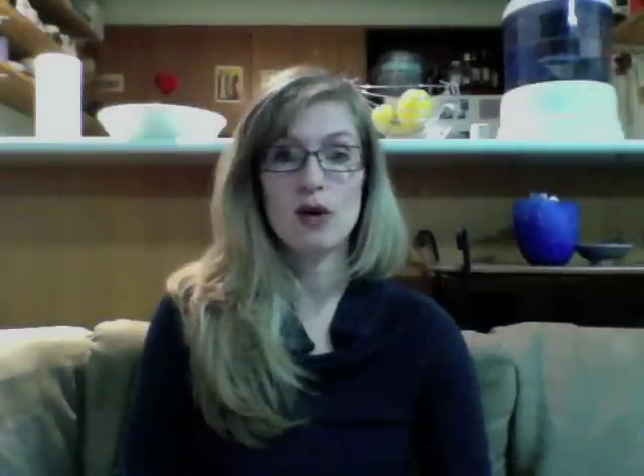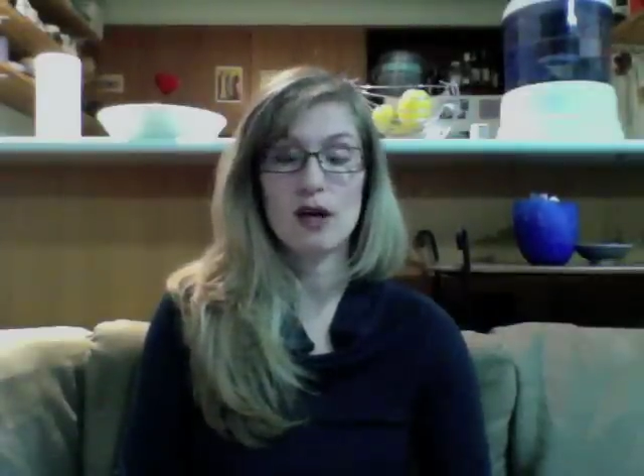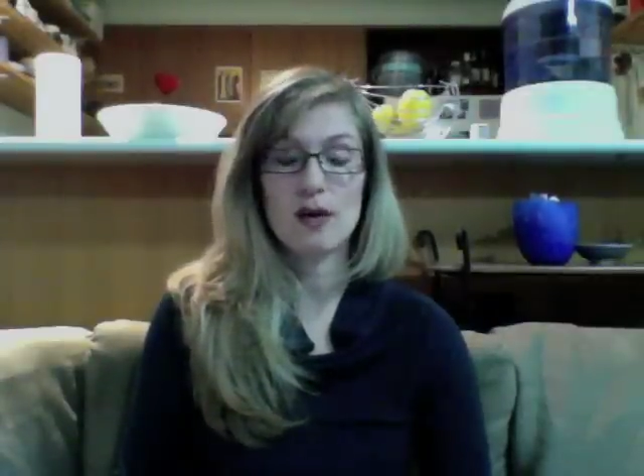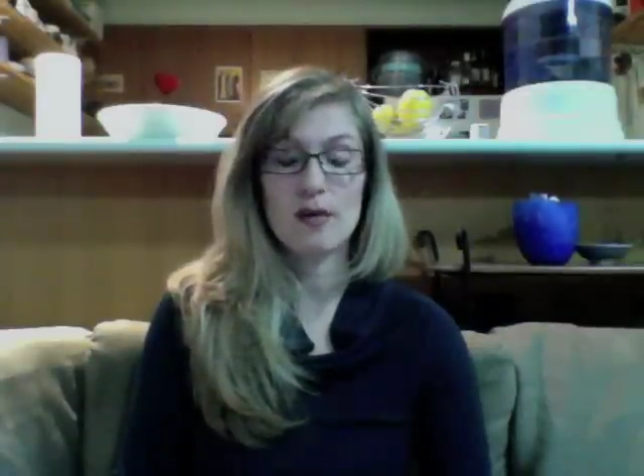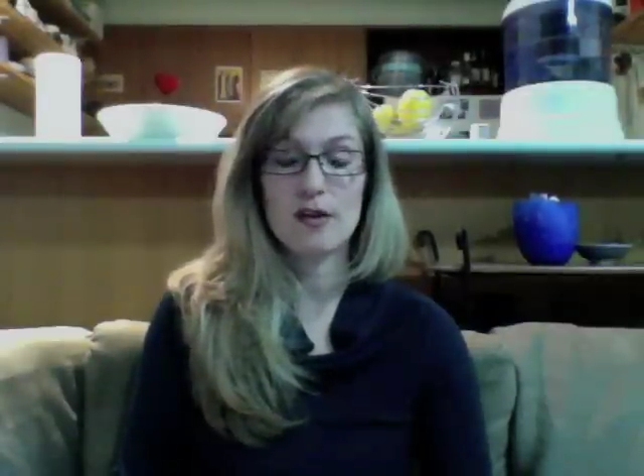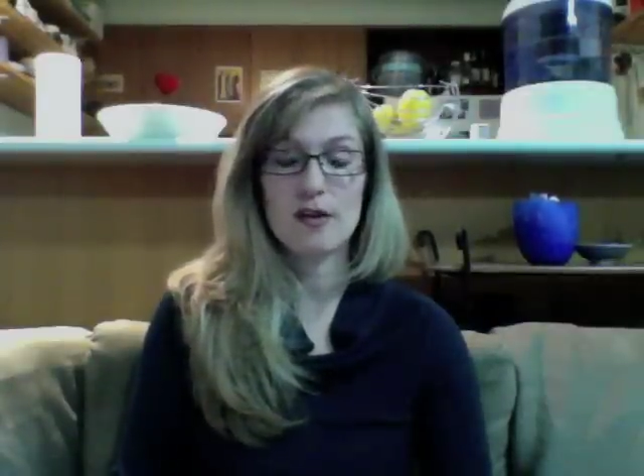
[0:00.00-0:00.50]

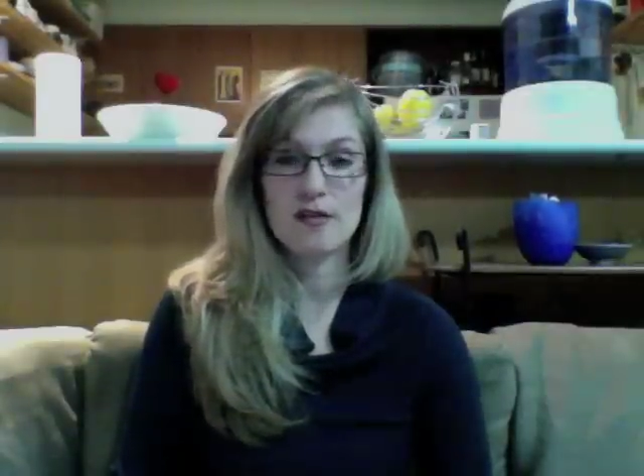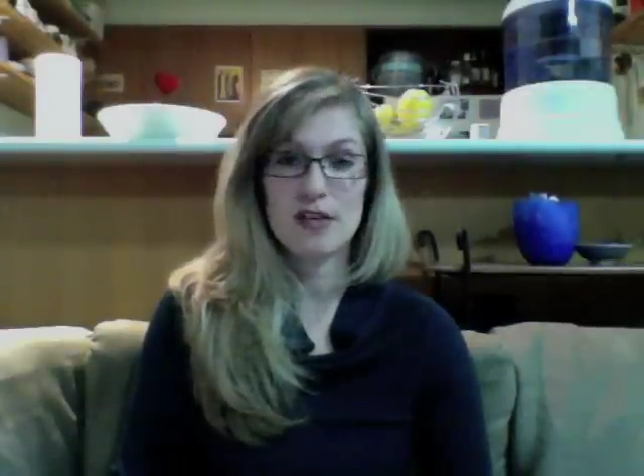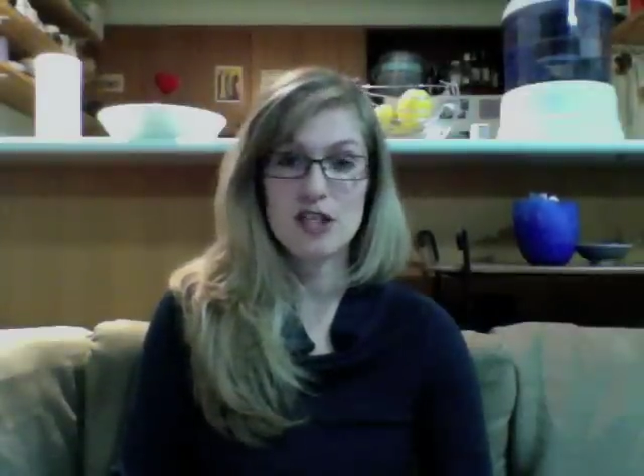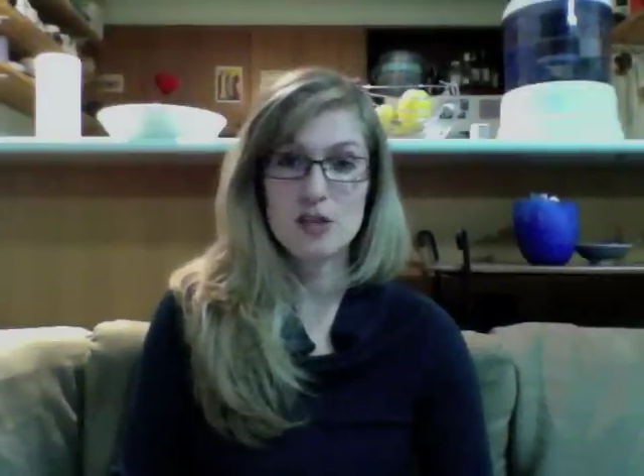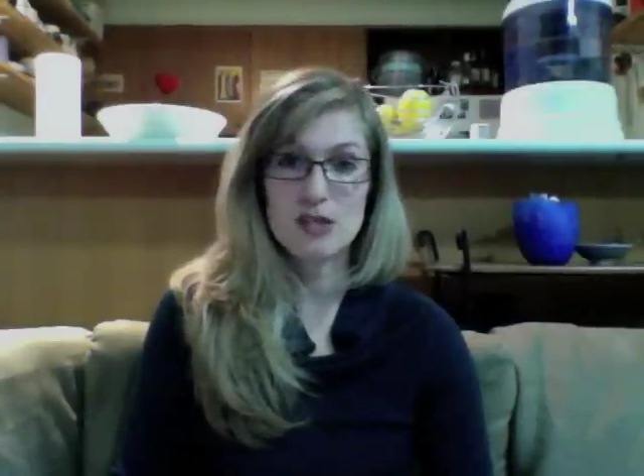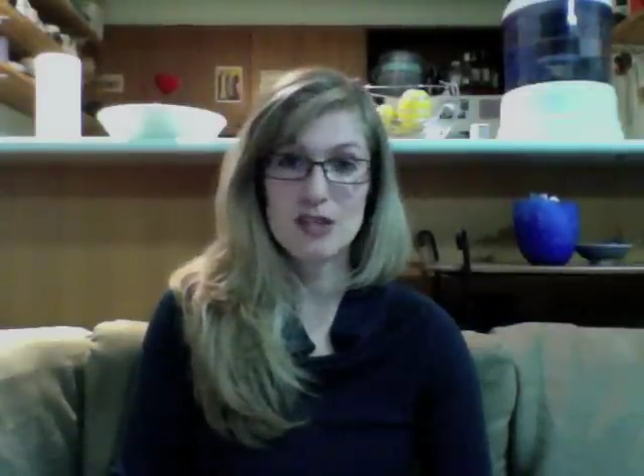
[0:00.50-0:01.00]
the
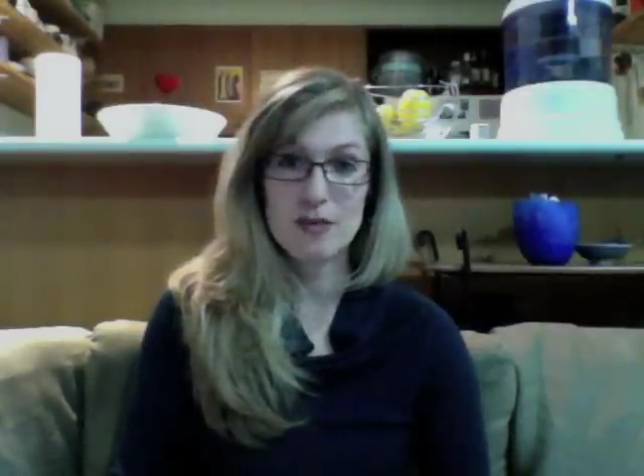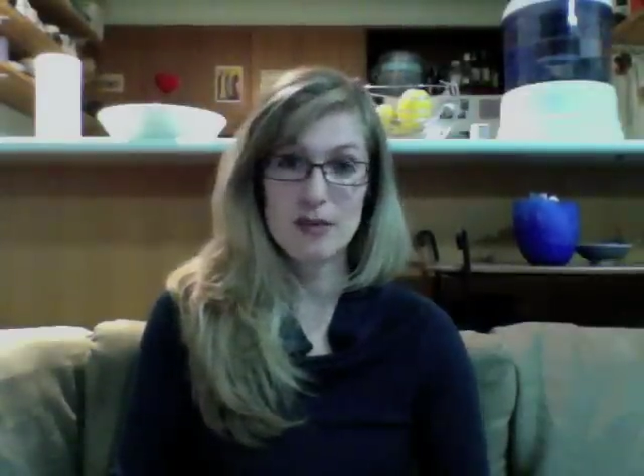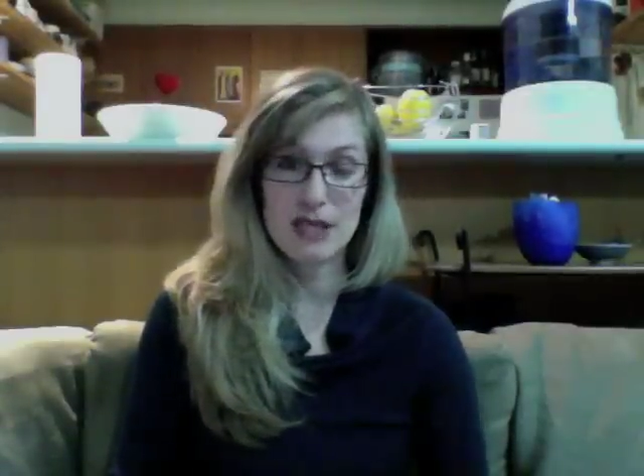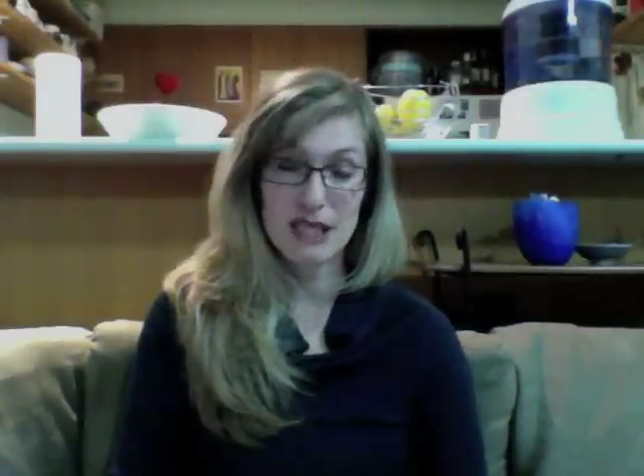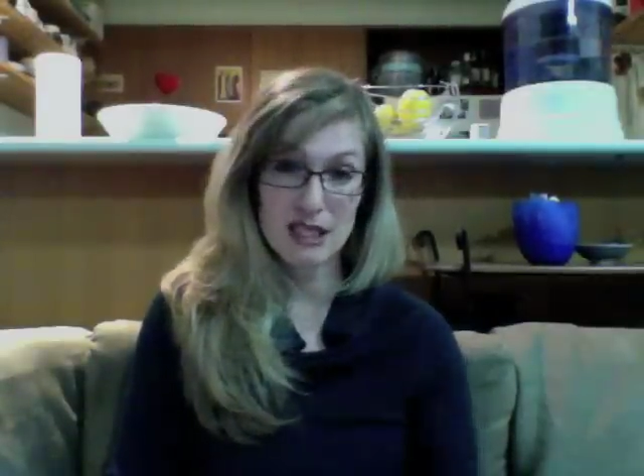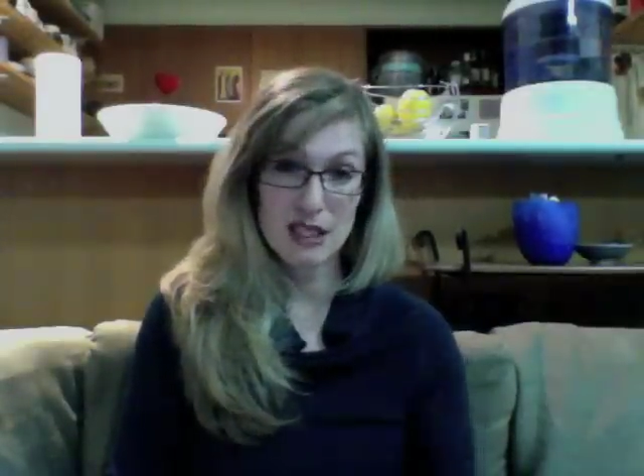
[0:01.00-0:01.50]
vegetables I've been
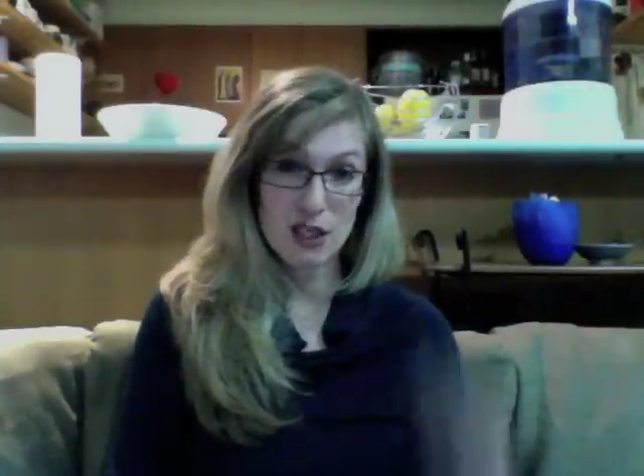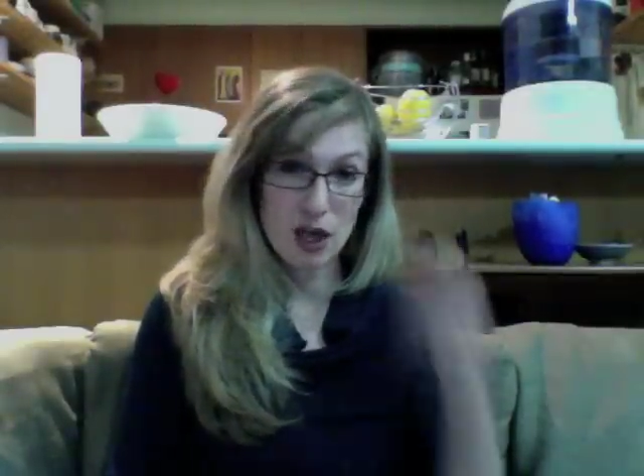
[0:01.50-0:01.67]
eating.